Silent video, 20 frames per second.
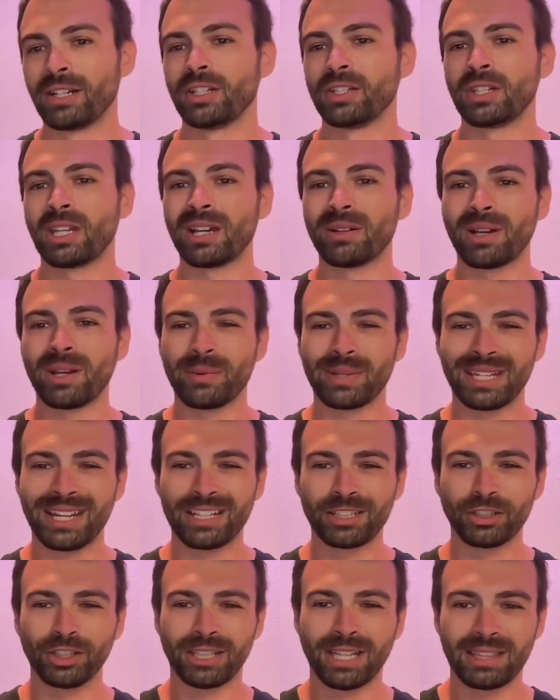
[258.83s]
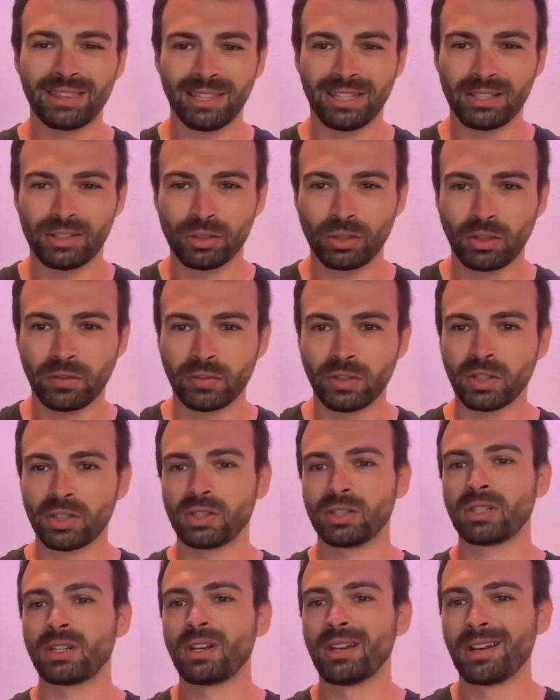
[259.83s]
So that way we can actually get these
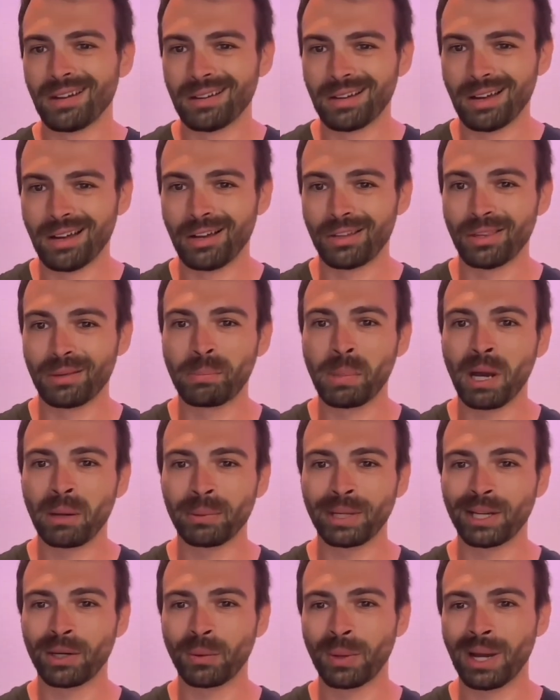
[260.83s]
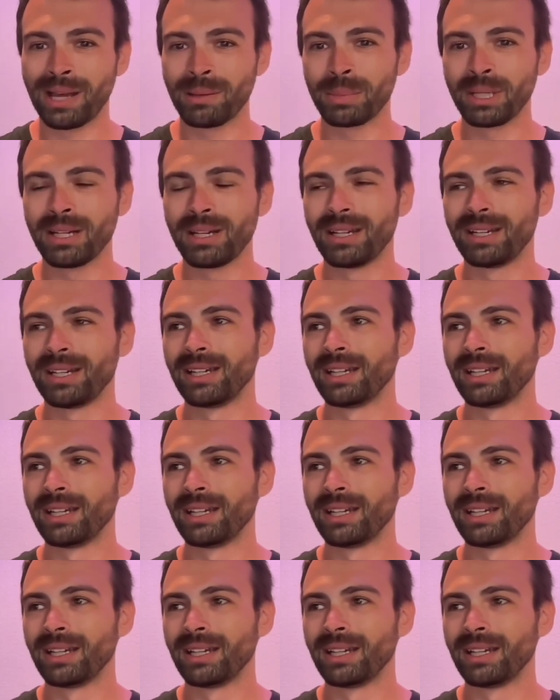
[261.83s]
servers on the public web